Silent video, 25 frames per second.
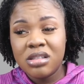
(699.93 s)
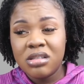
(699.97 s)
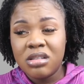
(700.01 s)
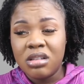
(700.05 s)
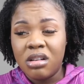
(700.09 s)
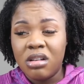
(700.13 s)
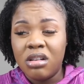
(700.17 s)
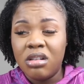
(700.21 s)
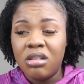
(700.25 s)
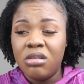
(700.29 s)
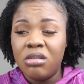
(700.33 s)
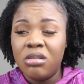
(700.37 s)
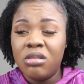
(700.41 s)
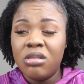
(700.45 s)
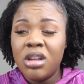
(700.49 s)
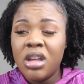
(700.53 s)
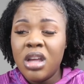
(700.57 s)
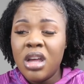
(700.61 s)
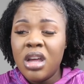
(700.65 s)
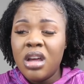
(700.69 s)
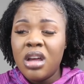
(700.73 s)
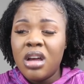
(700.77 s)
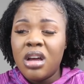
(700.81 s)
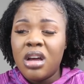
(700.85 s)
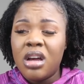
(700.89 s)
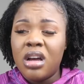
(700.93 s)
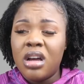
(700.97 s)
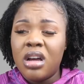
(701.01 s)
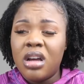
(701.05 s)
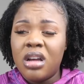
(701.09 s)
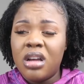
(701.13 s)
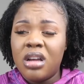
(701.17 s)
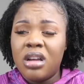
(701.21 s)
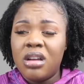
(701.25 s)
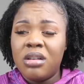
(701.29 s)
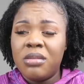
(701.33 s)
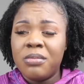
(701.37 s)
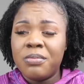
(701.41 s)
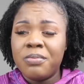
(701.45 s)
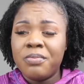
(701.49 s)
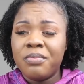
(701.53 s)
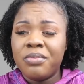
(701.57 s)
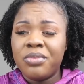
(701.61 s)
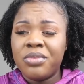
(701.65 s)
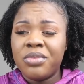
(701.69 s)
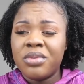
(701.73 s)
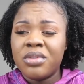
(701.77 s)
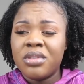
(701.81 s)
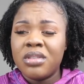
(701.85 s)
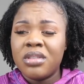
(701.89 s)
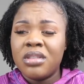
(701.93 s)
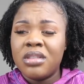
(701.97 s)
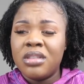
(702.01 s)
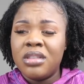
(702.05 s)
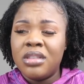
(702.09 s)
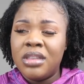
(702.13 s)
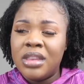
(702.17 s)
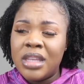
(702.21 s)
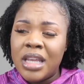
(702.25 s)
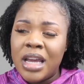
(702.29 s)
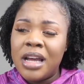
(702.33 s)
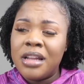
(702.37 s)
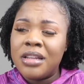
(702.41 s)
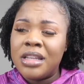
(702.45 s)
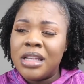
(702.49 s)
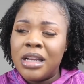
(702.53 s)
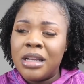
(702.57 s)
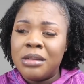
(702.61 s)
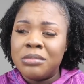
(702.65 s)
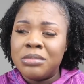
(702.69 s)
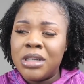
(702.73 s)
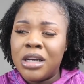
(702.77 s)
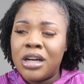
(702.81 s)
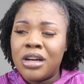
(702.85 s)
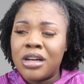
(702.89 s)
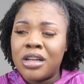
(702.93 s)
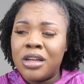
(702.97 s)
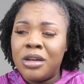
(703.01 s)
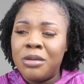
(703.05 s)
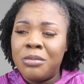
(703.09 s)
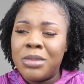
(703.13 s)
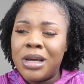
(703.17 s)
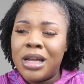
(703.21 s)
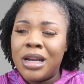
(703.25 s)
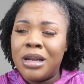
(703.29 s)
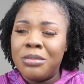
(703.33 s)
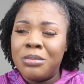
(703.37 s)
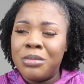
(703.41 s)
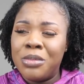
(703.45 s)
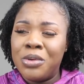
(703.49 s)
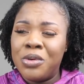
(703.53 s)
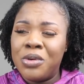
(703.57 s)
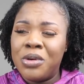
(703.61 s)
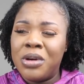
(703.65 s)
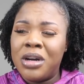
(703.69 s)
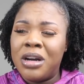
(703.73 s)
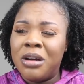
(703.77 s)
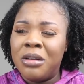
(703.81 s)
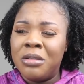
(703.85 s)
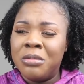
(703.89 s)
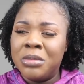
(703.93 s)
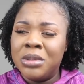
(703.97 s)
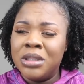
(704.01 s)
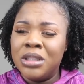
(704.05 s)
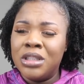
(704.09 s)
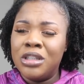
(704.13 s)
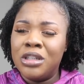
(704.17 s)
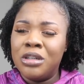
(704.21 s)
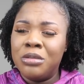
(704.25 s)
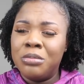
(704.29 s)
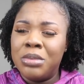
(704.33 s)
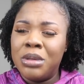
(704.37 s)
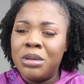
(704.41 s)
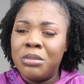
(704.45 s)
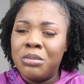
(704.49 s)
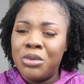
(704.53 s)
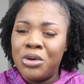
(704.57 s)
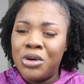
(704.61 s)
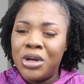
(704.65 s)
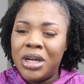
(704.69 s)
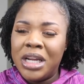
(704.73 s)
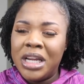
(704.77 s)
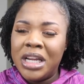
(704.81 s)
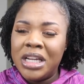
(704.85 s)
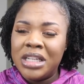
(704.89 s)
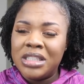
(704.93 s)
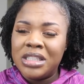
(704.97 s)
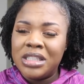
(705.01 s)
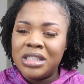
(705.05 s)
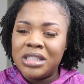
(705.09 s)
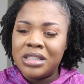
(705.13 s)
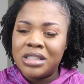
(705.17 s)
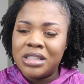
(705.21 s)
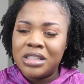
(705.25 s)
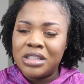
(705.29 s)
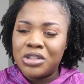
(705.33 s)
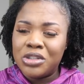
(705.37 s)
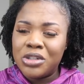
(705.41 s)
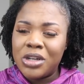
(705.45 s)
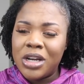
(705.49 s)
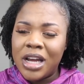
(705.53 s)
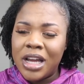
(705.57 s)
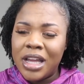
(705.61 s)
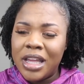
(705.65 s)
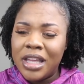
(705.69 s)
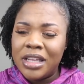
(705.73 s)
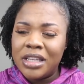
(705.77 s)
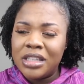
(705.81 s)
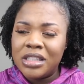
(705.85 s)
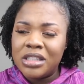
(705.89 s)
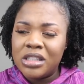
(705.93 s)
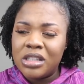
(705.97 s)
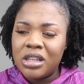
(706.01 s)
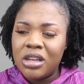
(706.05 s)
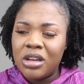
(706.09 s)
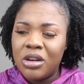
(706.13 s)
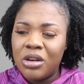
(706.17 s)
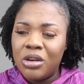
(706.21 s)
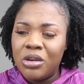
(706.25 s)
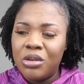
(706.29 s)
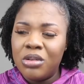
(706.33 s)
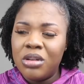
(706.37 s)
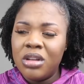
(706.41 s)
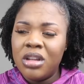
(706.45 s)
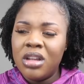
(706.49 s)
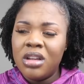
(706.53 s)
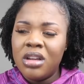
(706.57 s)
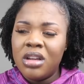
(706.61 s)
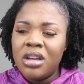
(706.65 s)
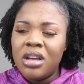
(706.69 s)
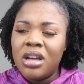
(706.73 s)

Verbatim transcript: So um now that I'm talking about it more, I'm a little bit more anxious to try it, so